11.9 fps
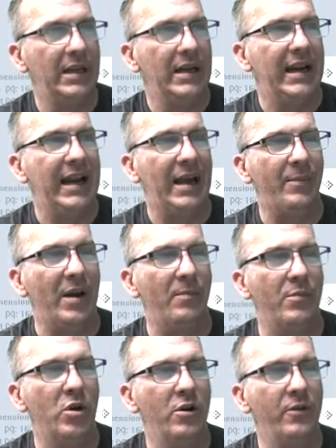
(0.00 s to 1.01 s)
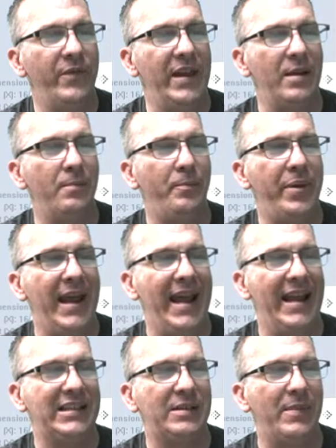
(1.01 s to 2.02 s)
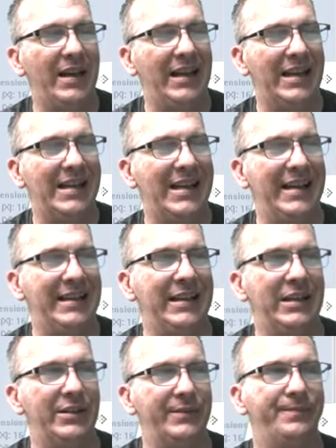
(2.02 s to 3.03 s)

and I'm going to move them past my line here.